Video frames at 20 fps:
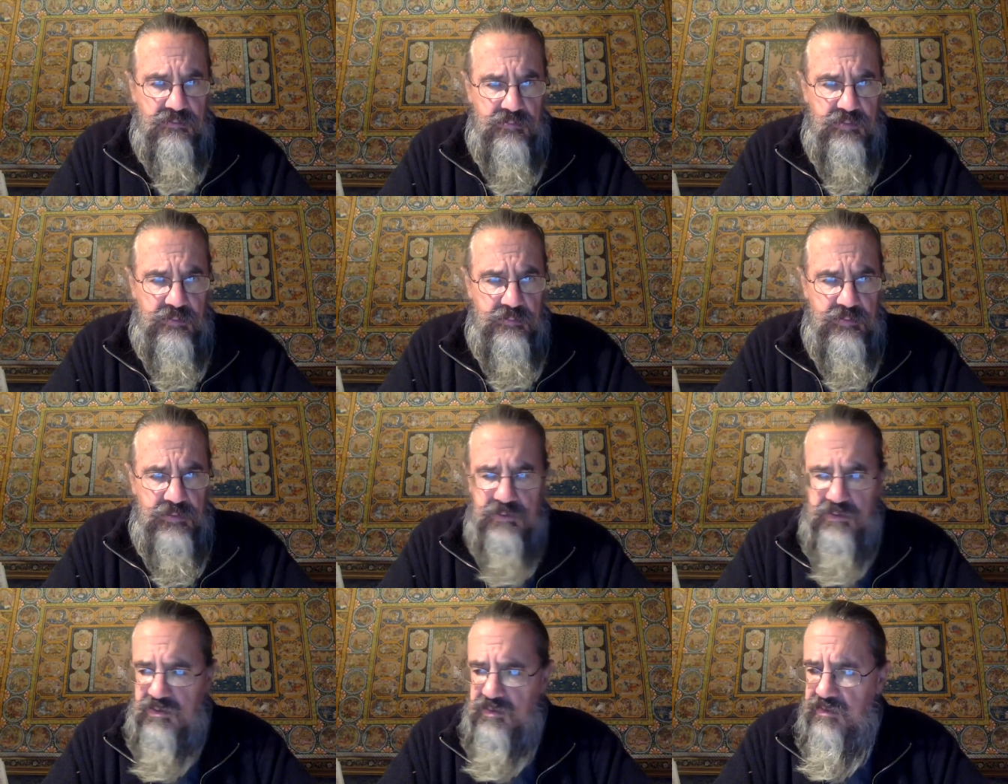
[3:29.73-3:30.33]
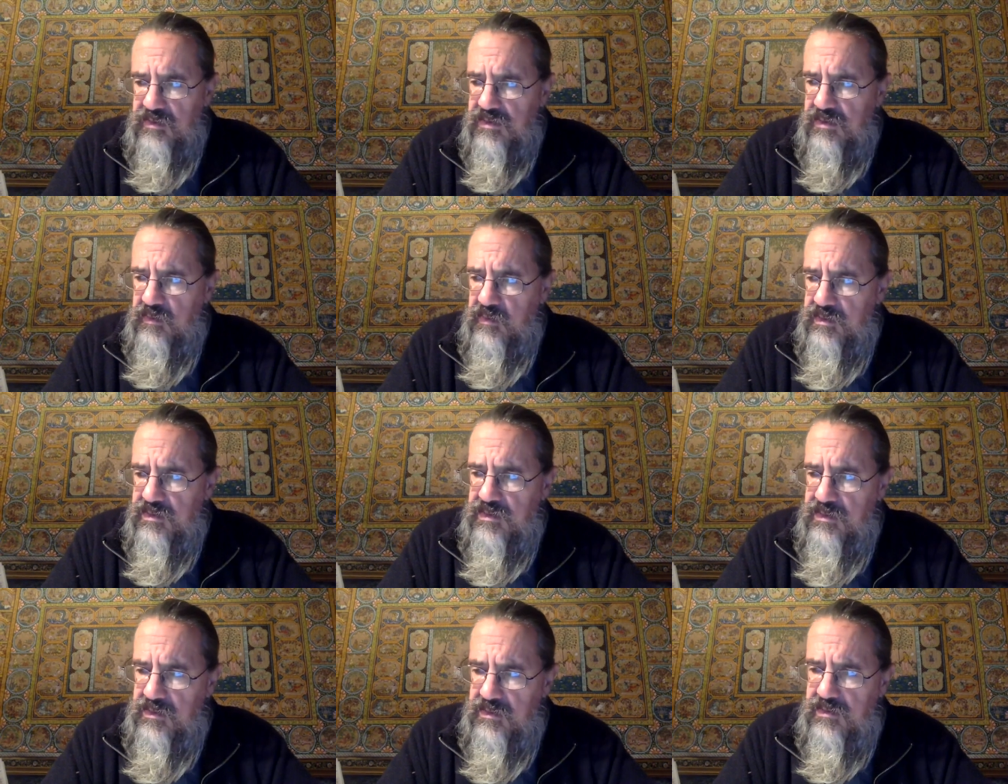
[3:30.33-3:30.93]
Remember, Arjuna's
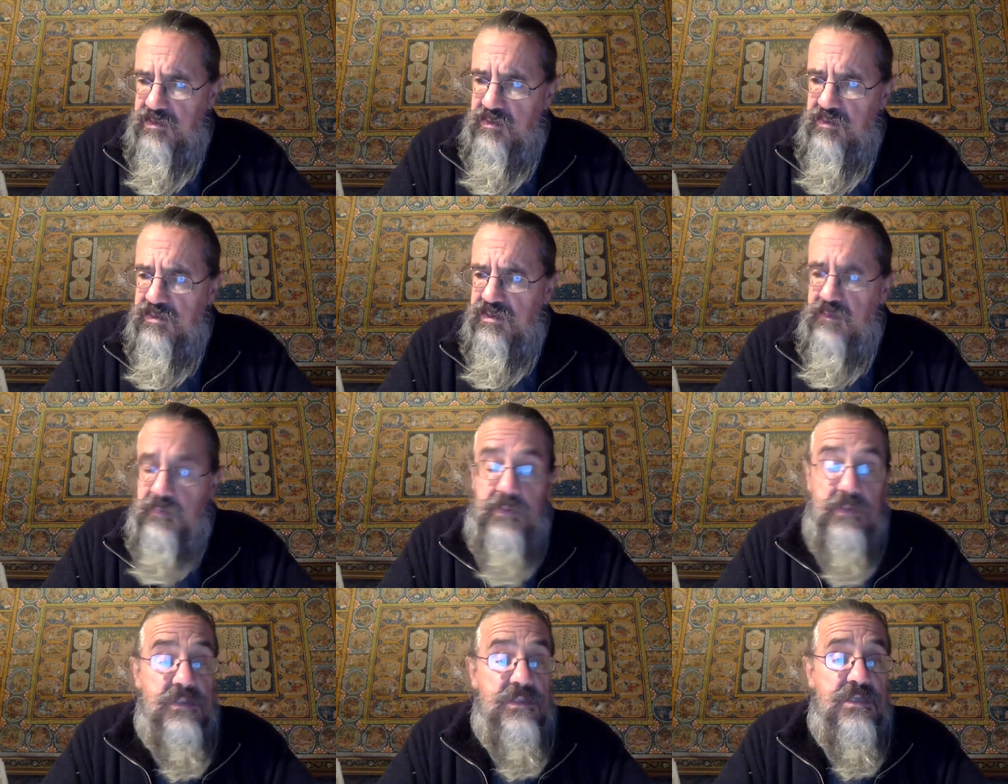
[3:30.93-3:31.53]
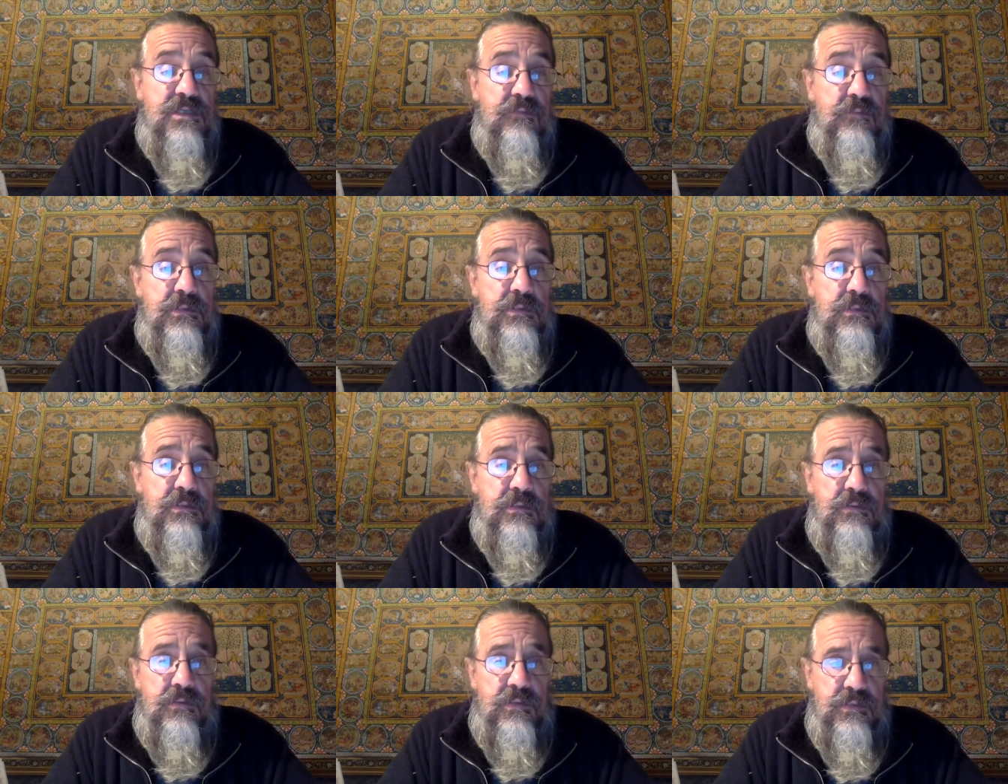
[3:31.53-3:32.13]
question is, who is a person of
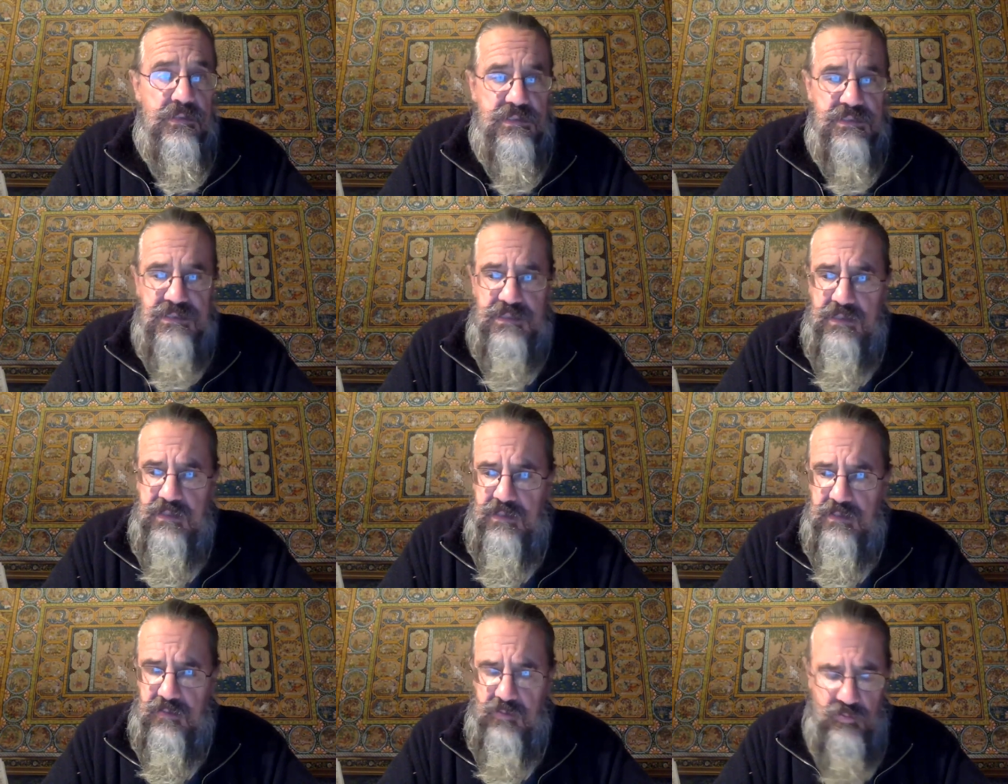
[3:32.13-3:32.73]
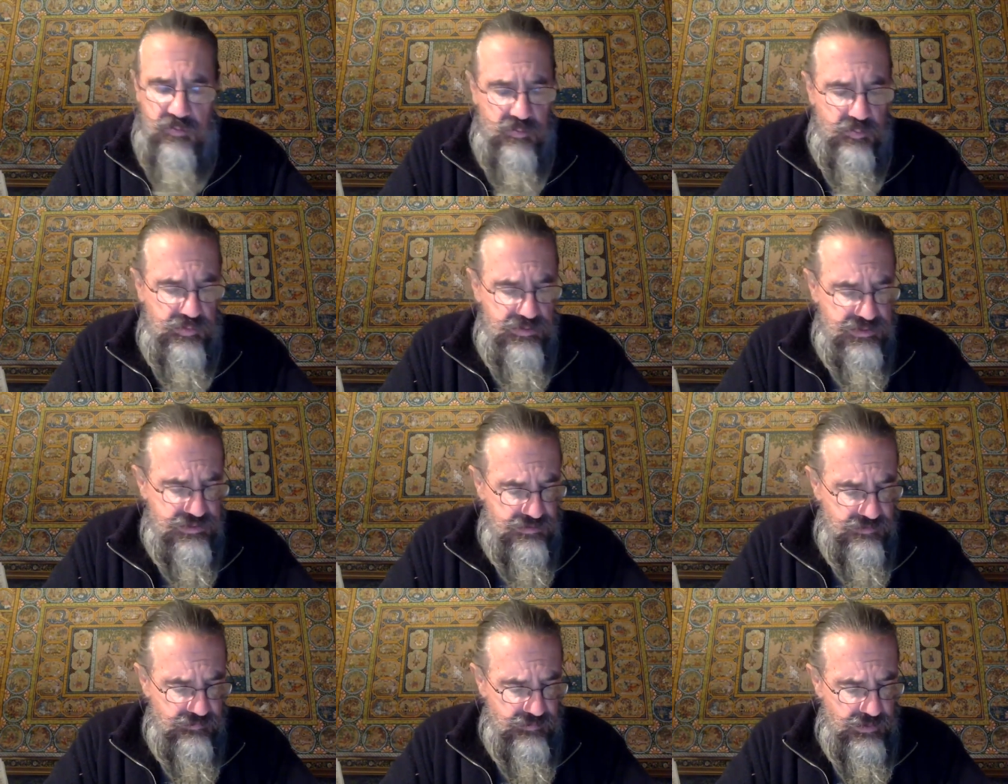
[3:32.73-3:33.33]
mature understanding, or
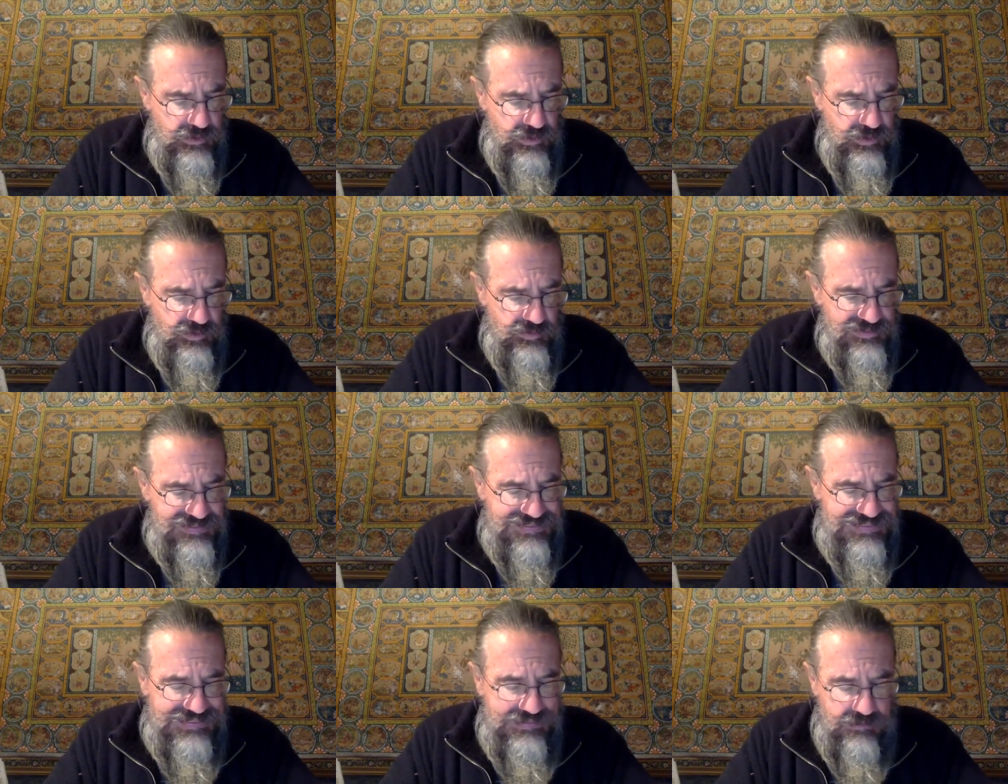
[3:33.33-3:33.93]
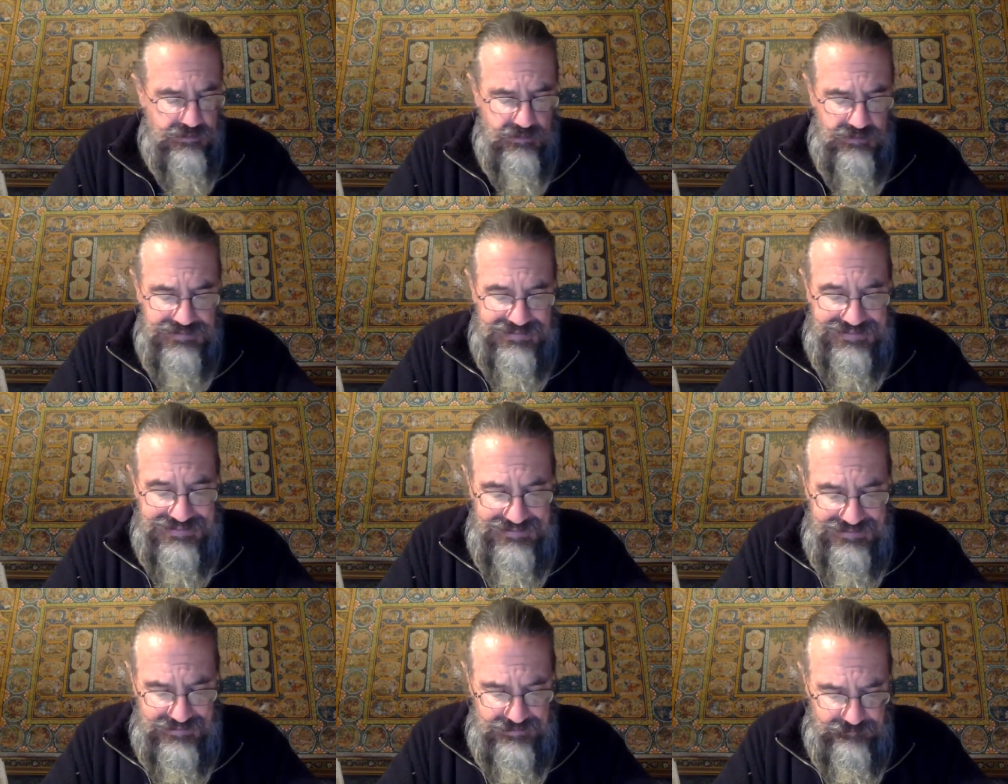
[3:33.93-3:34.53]
wisdom, or
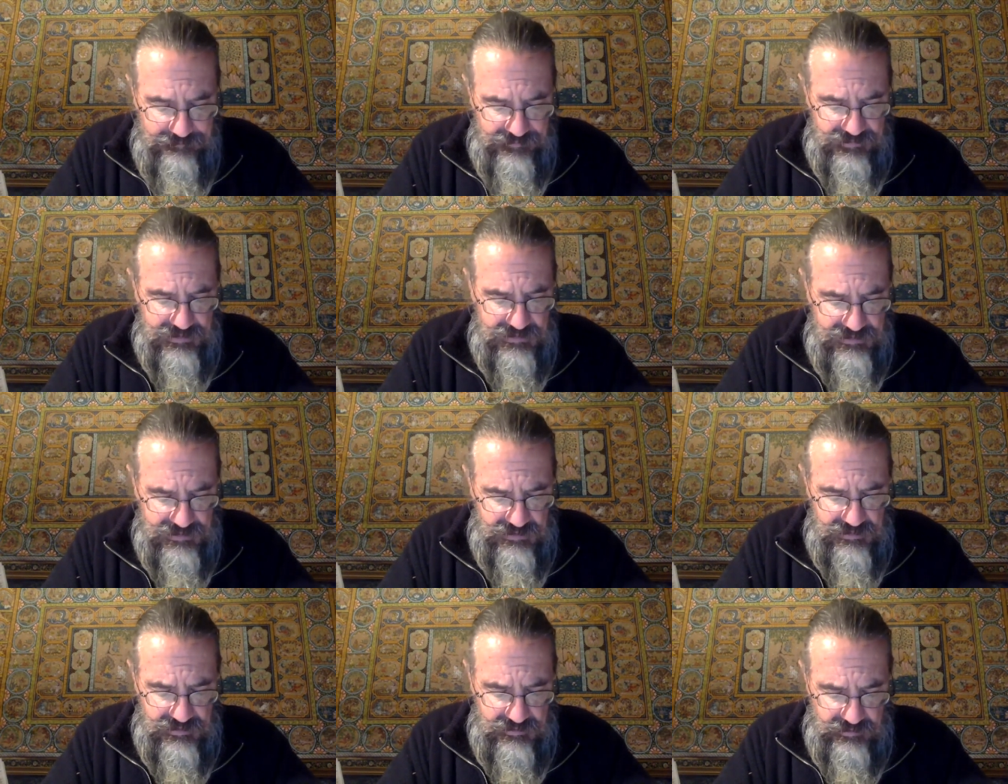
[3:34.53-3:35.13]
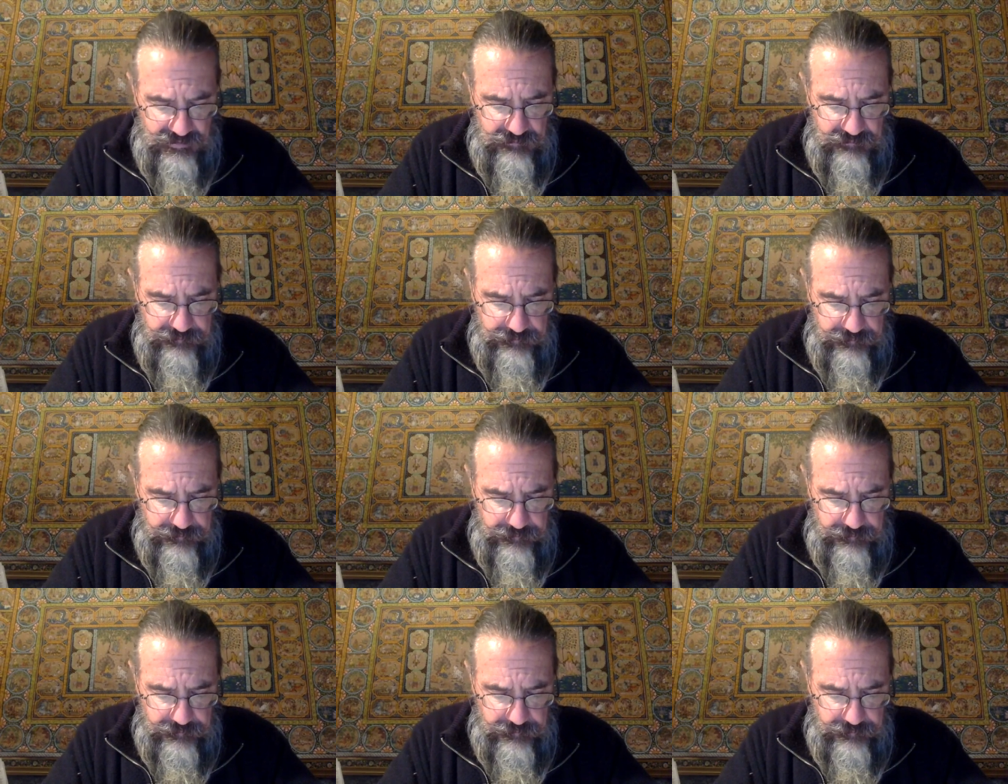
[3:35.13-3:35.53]
sthita-dhī in Sanskrit?